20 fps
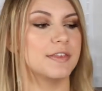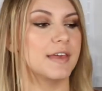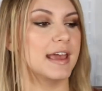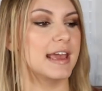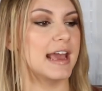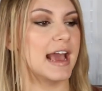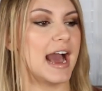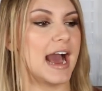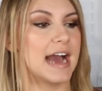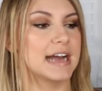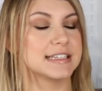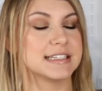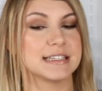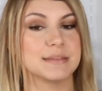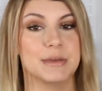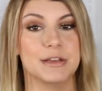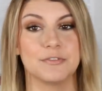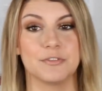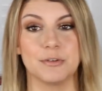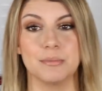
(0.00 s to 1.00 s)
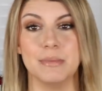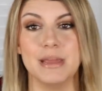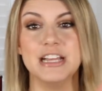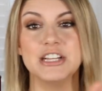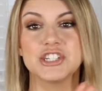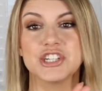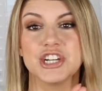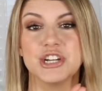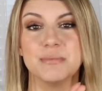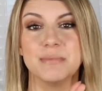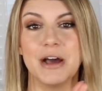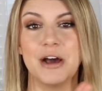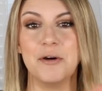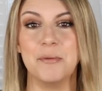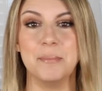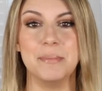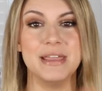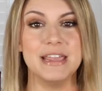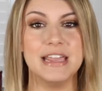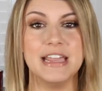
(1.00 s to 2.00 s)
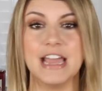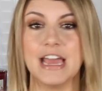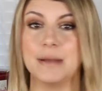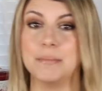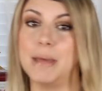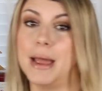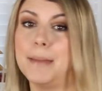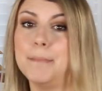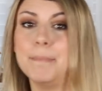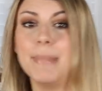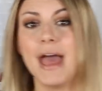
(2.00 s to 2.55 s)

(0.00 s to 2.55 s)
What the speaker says: They had some information about me and my